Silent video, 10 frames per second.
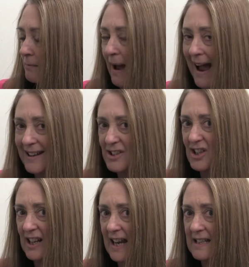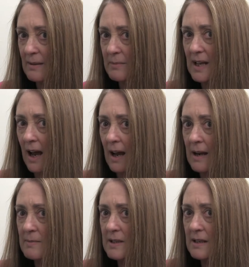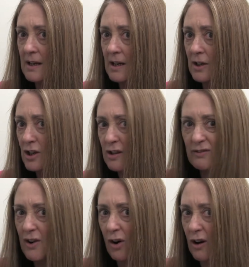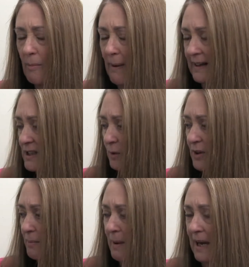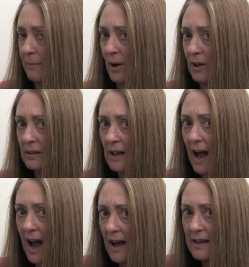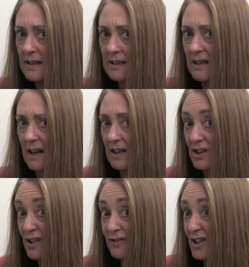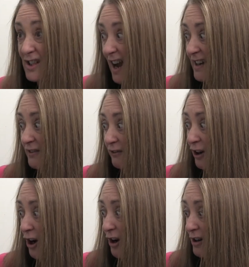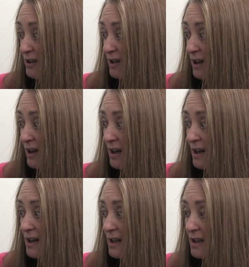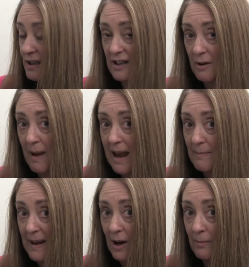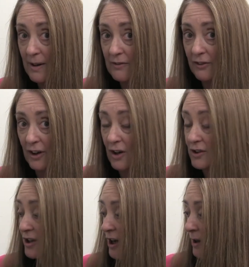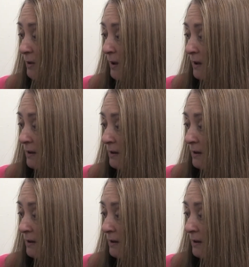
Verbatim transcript: But actually, sometimes you've not got back to other people and you've just kind of forgot. So maybe Uman forgot too.